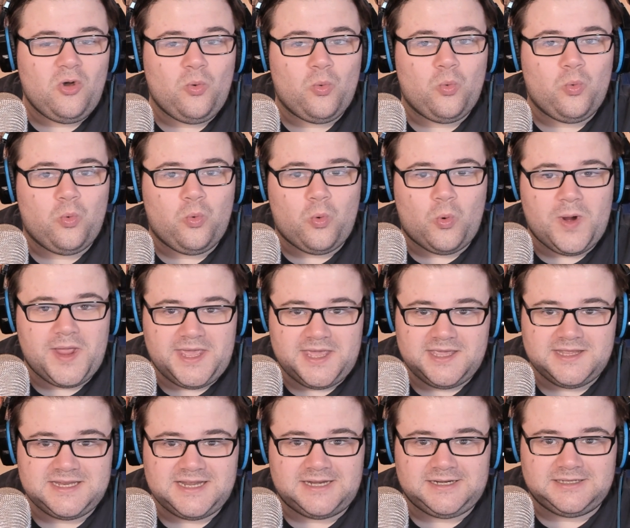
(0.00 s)

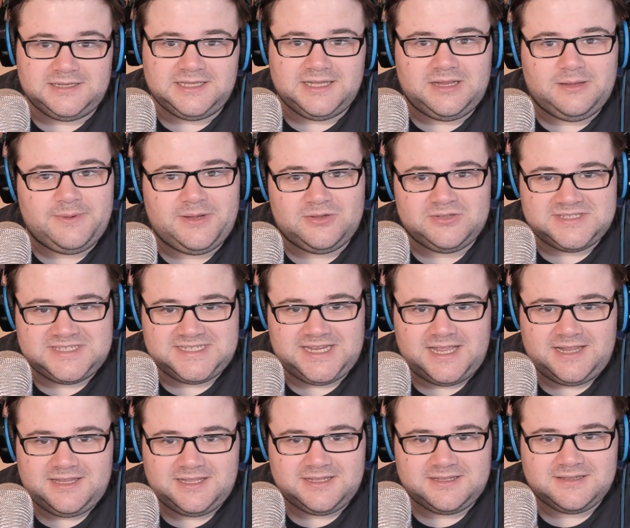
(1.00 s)
weird and a little bit
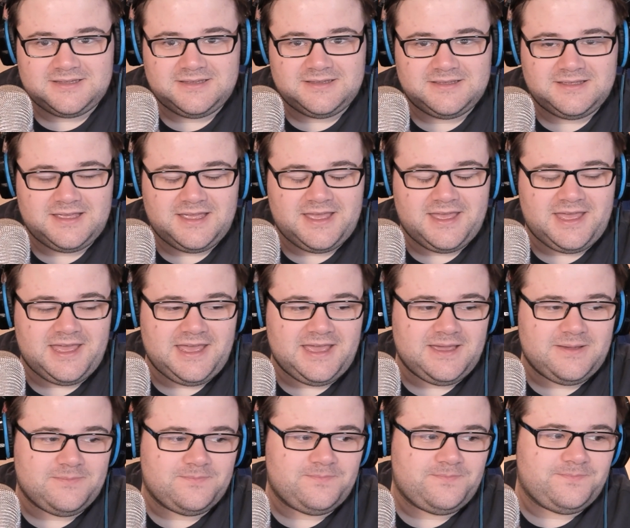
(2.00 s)
unsettling,
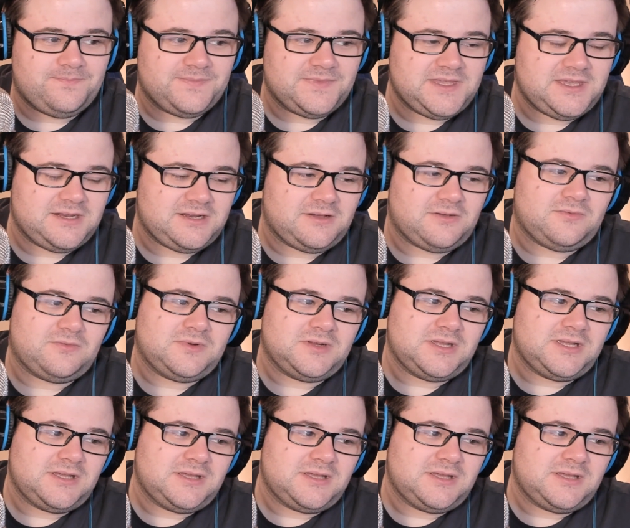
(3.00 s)
um, you know.